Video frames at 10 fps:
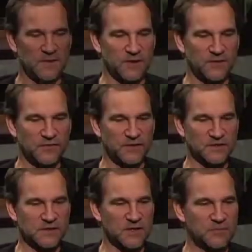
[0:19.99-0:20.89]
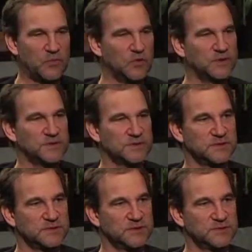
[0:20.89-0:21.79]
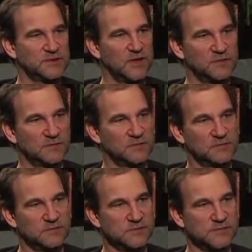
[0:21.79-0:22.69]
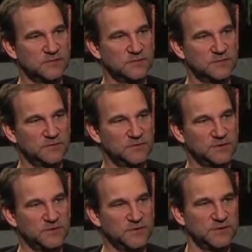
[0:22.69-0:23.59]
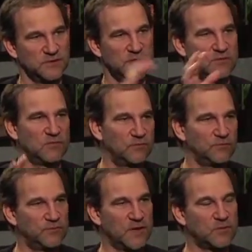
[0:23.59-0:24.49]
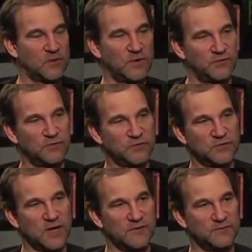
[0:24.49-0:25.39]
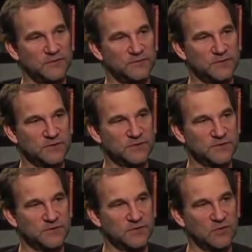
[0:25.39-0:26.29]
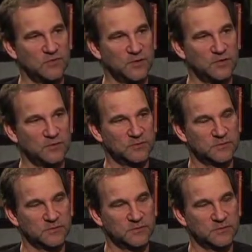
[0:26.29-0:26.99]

I think it's kind of pointless until it's done, at least till I make my way through a draft to show people.